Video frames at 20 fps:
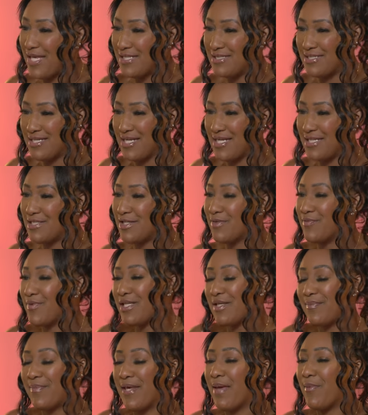bestie to
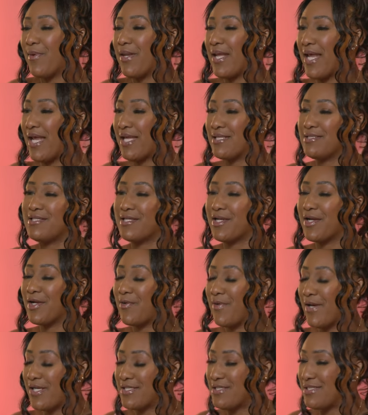really be able to answer your
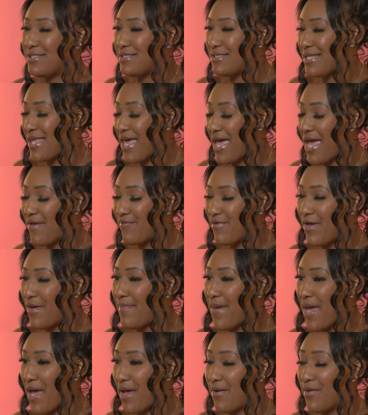questions live
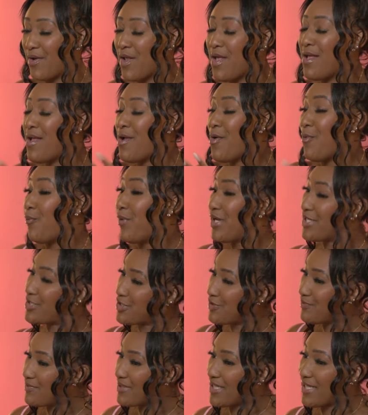about
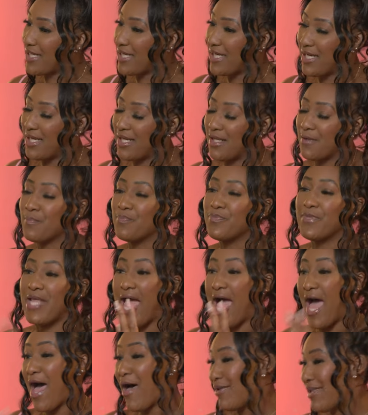what you need,
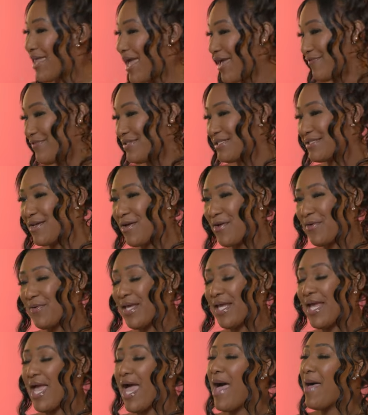how life is
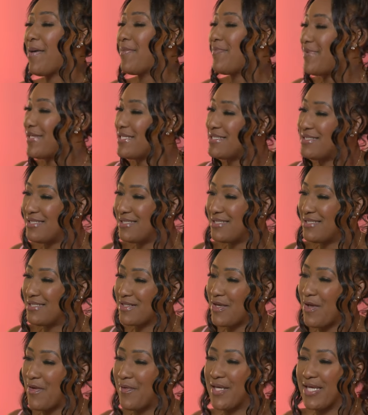going, how business is
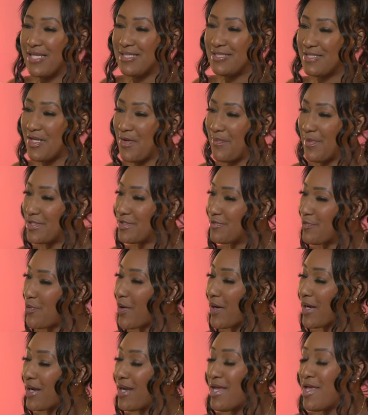going, and so much
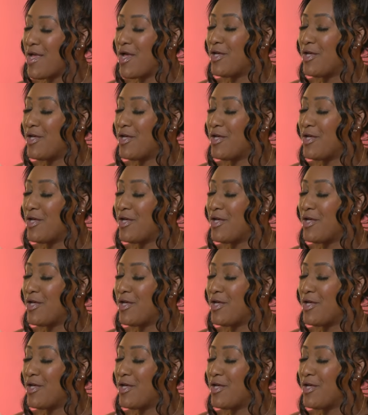more.